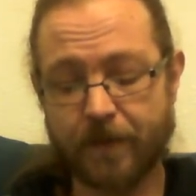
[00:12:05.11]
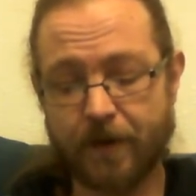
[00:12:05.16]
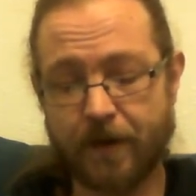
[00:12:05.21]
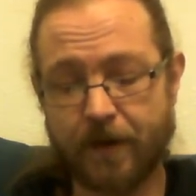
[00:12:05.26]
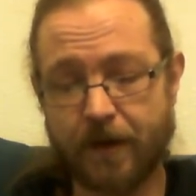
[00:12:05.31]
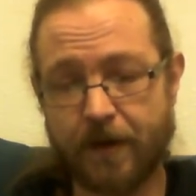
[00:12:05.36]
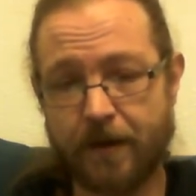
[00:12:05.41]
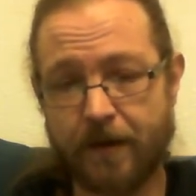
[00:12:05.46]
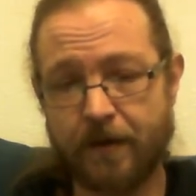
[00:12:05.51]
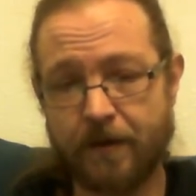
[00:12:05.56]

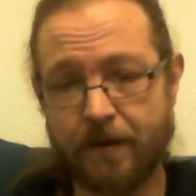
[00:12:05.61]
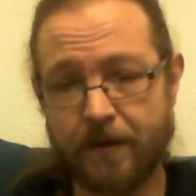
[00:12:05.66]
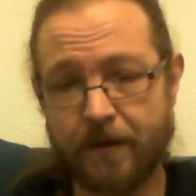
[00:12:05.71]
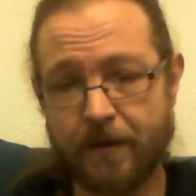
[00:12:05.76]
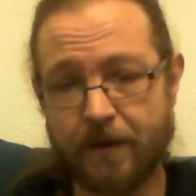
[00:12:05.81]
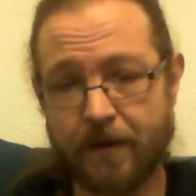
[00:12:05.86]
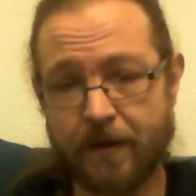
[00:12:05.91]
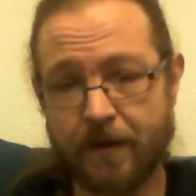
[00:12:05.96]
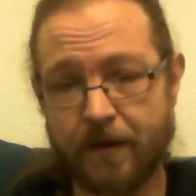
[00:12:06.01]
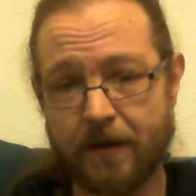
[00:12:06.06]
Okay,
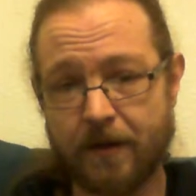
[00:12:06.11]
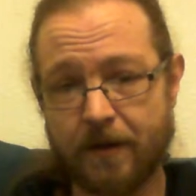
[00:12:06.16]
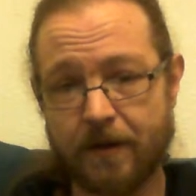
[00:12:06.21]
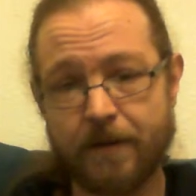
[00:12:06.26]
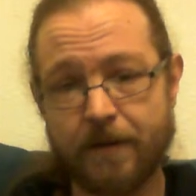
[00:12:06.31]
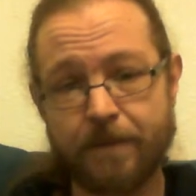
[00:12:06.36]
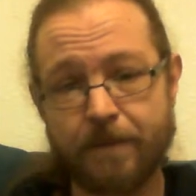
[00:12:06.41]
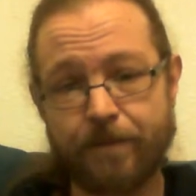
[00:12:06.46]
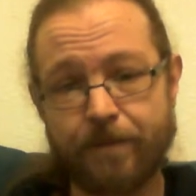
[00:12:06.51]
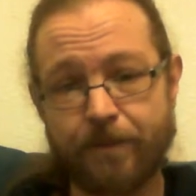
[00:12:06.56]

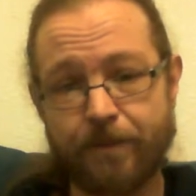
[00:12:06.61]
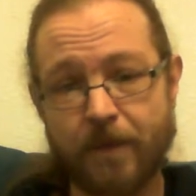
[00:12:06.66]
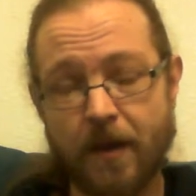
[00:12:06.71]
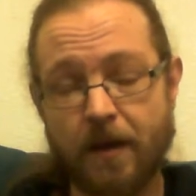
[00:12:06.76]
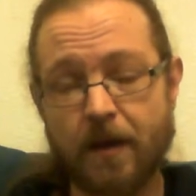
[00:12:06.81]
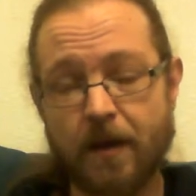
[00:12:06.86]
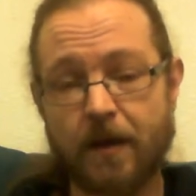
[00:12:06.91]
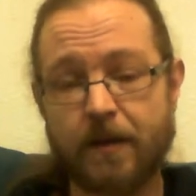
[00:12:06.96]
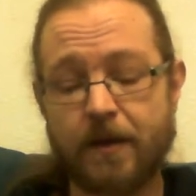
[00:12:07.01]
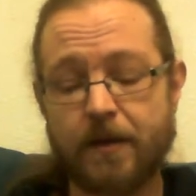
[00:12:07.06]

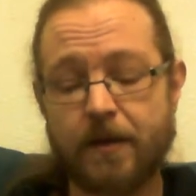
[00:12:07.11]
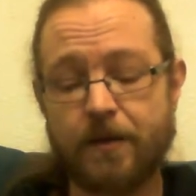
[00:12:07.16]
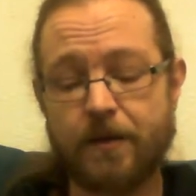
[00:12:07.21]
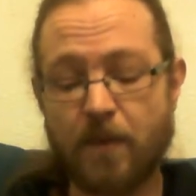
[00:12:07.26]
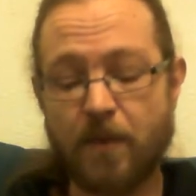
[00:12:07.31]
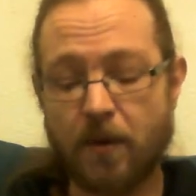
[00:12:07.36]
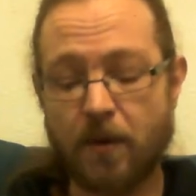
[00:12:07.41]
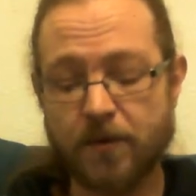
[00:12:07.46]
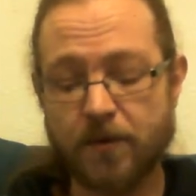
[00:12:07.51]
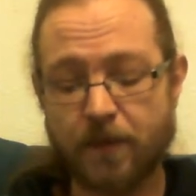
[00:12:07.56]
and then you
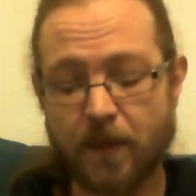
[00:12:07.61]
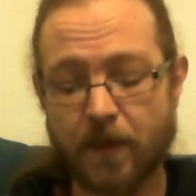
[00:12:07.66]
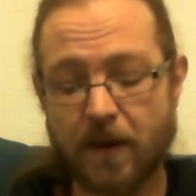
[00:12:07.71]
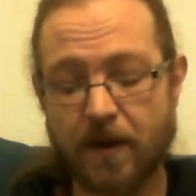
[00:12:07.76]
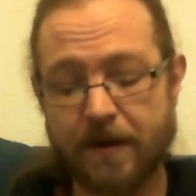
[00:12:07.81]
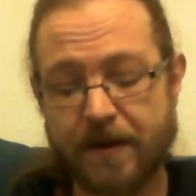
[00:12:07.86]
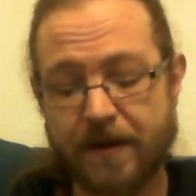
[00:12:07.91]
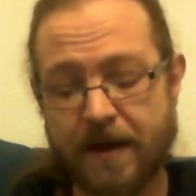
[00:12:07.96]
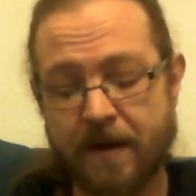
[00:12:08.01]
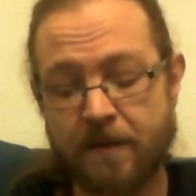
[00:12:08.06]

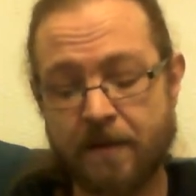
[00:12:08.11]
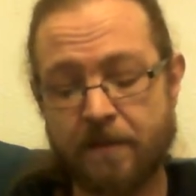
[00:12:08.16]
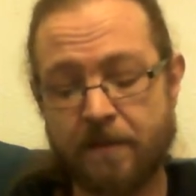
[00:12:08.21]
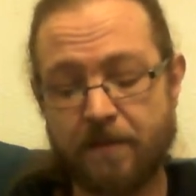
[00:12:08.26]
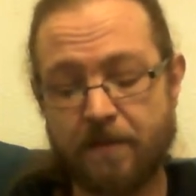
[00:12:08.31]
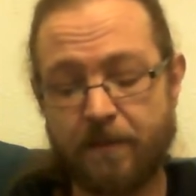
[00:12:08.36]
multiply that